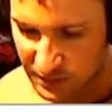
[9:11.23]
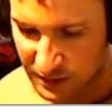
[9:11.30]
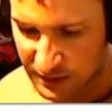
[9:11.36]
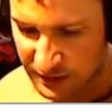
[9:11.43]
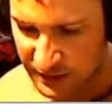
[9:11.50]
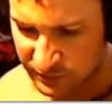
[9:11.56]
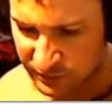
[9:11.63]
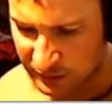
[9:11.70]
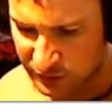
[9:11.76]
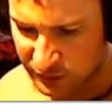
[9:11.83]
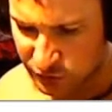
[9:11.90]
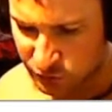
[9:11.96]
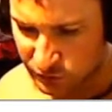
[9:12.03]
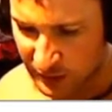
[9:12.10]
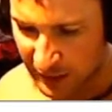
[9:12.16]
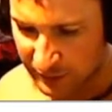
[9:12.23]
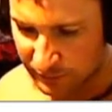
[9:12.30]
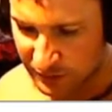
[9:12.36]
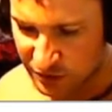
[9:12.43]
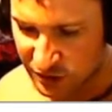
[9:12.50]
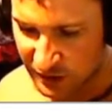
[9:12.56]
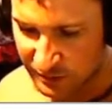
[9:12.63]
He doesn't really do that
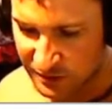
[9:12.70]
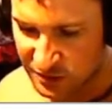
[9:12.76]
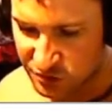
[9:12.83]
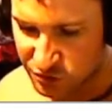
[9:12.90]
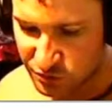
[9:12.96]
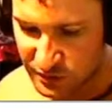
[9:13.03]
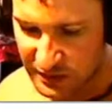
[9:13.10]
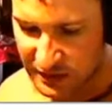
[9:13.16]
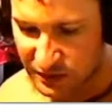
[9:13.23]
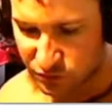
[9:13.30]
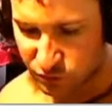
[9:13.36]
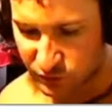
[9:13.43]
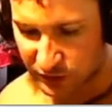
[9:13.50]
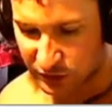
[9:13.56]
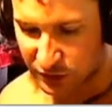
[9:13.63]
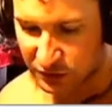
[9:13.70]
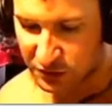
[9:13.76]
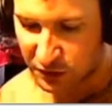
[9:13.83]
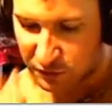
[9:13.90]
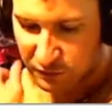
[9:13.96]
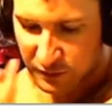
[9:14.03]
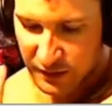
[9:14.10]
much damage. His unique is really good,
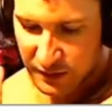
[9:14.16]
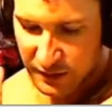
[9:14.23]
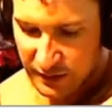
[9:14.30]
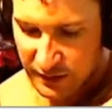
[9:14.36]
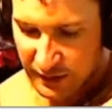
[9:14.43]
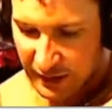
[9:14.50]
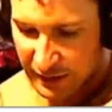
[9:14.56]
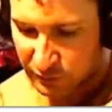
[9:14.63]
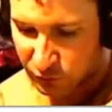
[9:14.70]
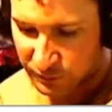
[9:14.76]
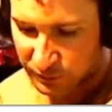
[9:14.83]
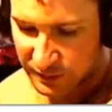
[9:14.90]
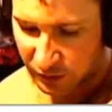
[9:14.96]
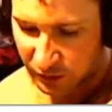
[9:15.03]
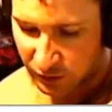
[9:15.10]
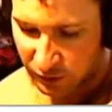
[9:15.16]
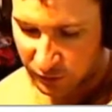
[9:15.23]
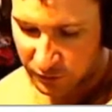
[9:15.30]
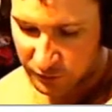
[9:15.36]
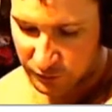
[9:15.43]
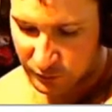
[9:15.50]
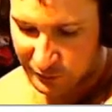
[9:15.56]
though, and will be
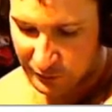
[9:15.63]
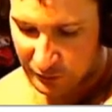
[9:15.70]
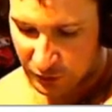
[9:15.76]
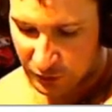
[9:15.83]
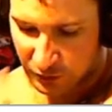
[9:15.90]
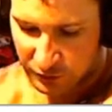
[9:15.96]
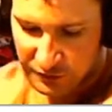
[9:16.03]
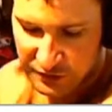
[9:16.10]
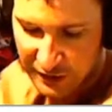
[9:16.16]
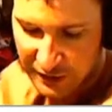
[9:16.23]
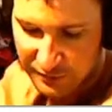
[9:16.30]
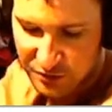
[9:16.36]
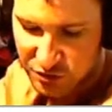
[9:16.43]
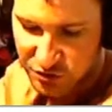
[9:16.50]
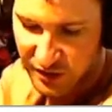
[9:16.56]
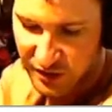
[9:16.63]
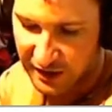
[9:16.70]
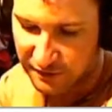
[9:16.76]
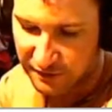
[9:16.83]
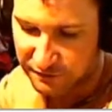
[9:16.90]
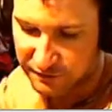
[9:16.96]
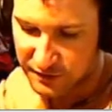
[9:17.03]
all the damage that you
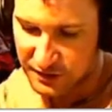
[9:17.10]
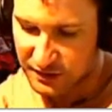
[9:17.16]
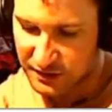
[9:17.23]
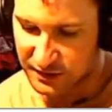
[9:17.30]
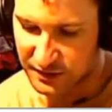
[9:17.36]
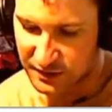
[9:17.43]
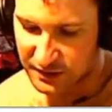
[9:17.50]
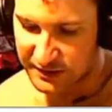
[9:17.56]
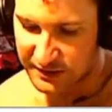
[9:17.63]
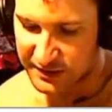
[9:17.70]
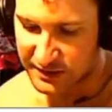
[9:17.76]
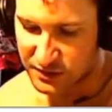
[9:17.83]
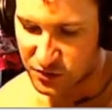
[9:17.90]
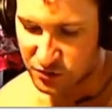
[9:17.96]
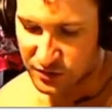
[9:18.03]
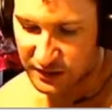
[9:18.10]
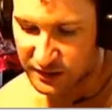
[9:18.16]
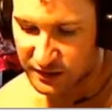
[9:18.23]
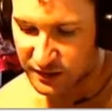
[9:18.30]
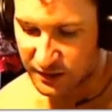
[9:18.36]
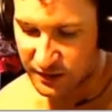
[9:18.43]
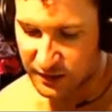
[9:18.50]
have is his unique.